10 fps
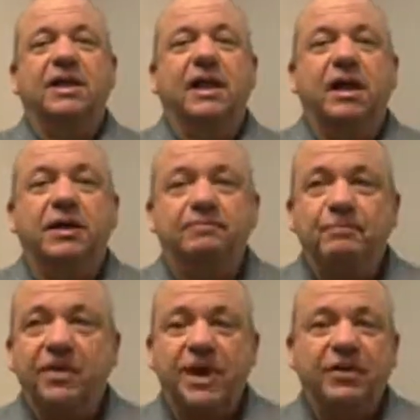
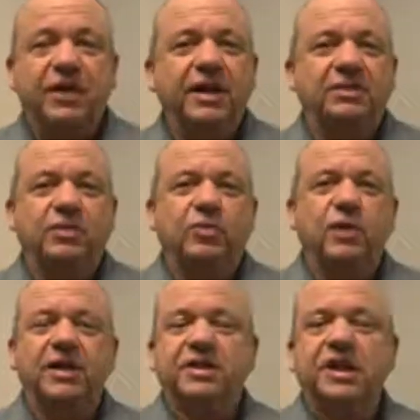I think it's
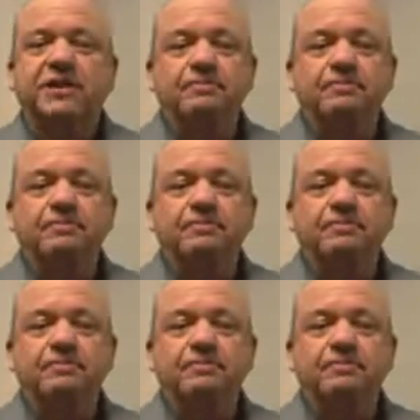2010,